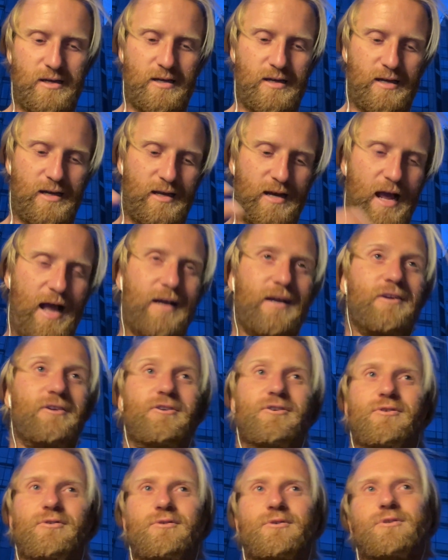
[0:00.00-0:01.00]
and Hacker
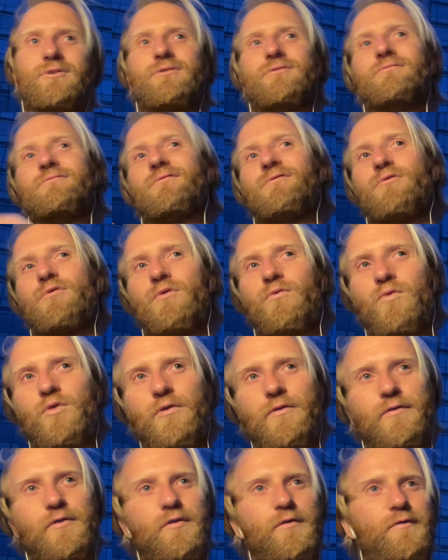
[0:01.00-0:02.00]
News through the
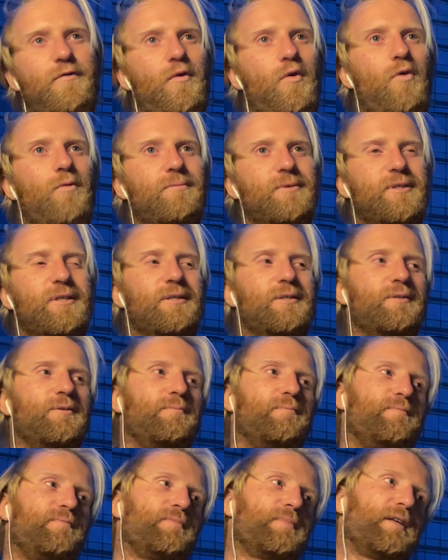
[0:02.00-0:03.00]
Wufoo Form
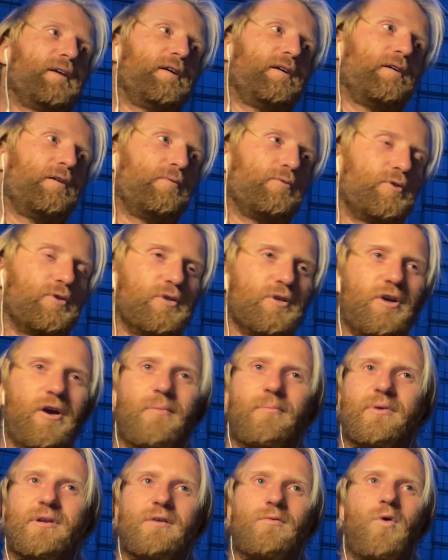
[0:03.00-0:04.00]
system, which is a
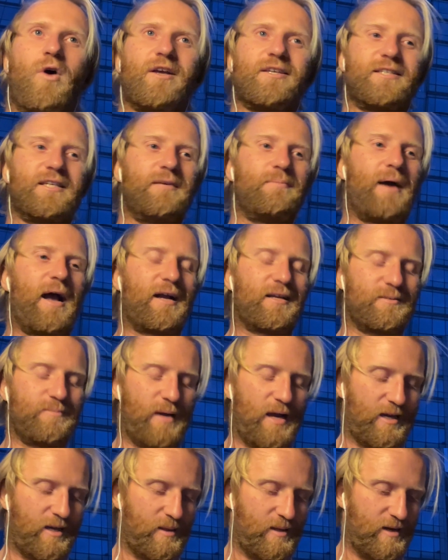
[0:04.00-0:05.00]
company YC backed
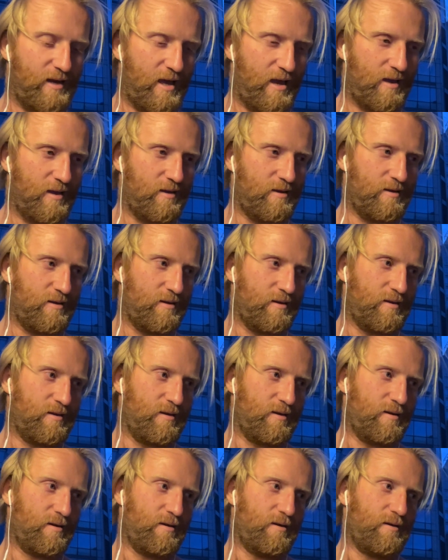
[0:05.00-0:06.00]
back in the day.
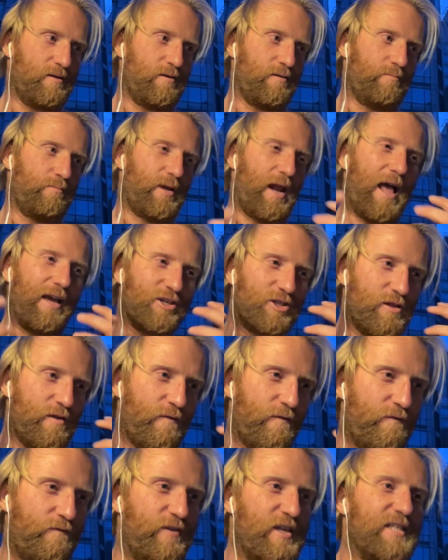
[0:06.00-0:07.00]
But actually
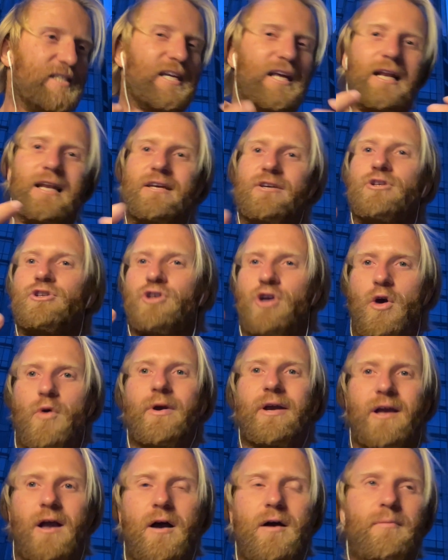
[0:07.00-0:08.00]
physically
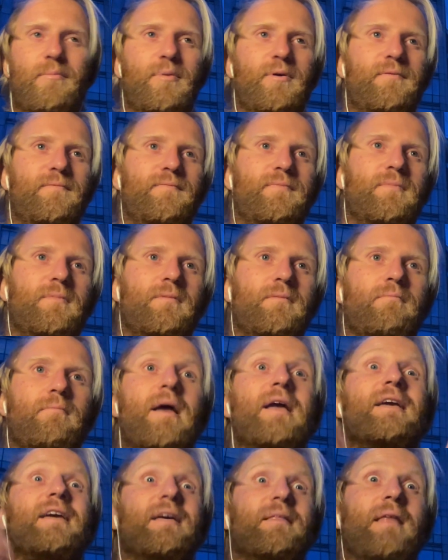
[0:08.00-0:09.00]
showing up,
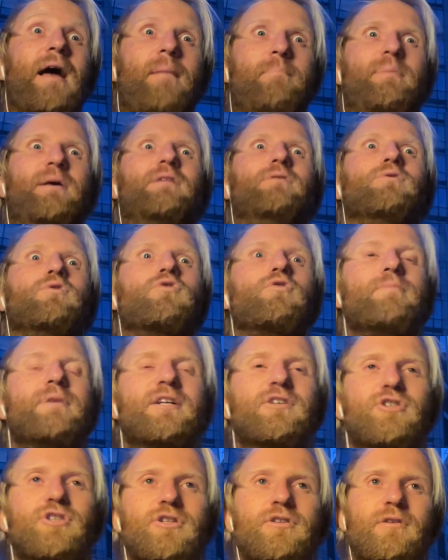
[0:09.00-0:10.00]
making that
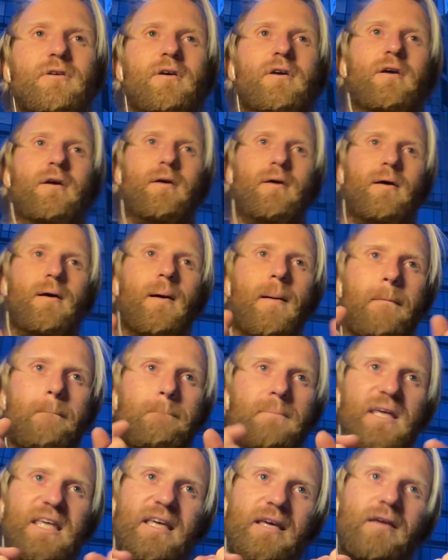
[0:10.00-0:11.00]
pilgrimage and
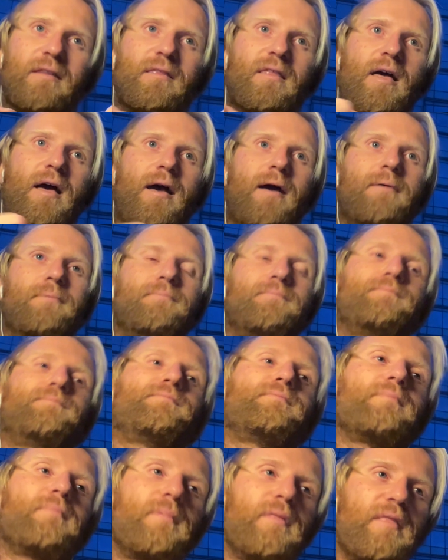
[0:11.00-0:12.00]
being there,
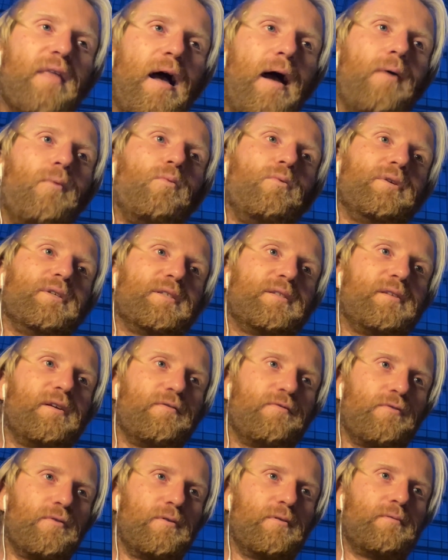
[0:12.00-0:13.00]
that was
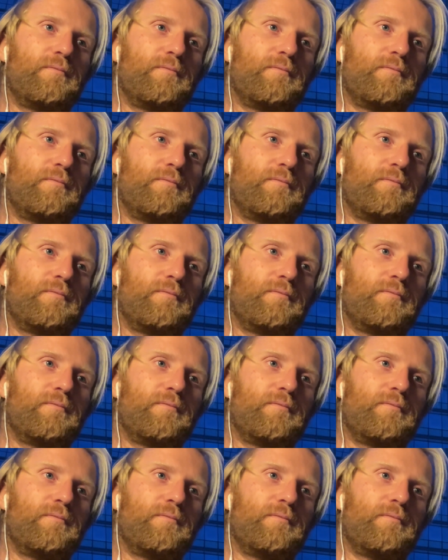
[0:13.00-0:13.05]
different.